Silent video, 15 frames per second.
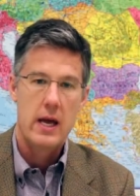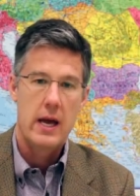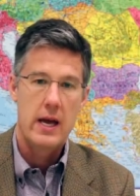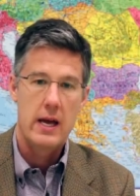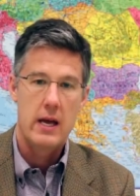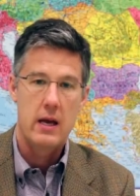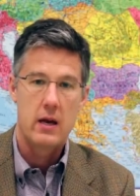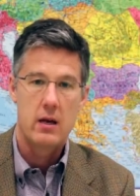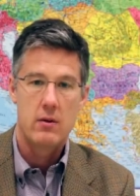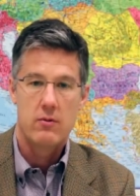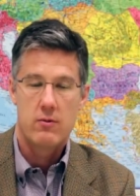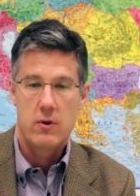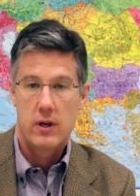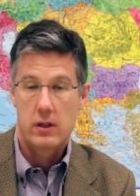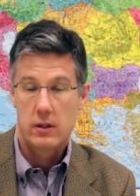and
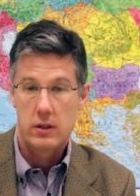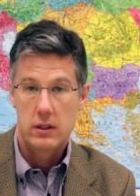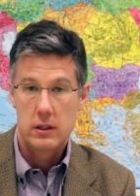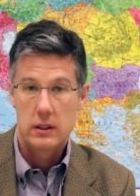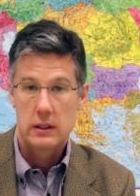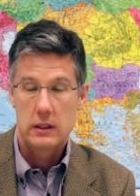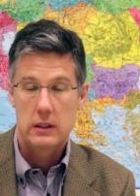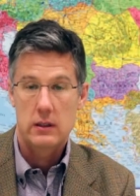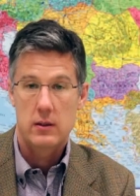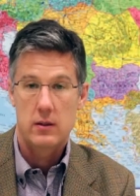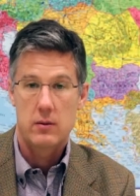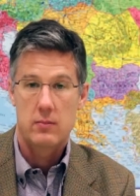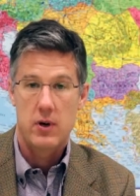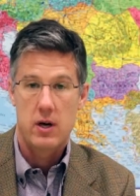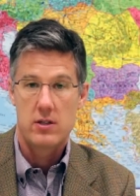frankly, the
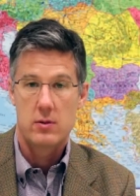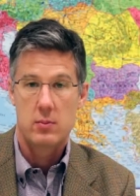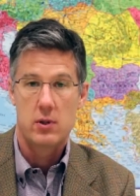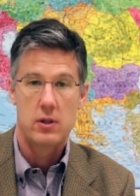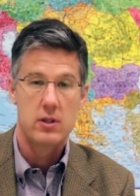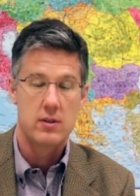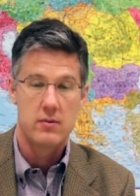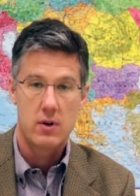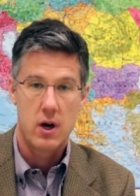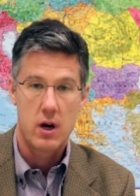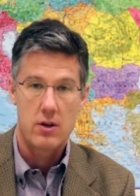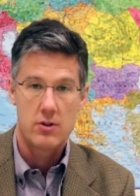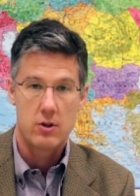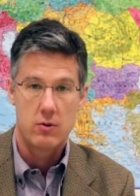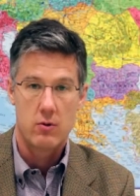possibilities of
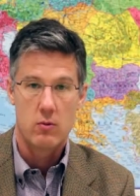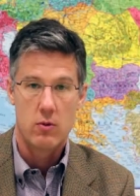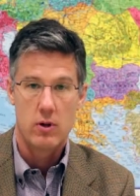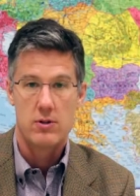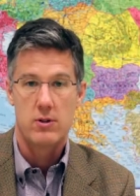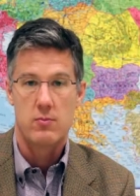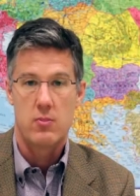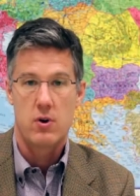cost overruns and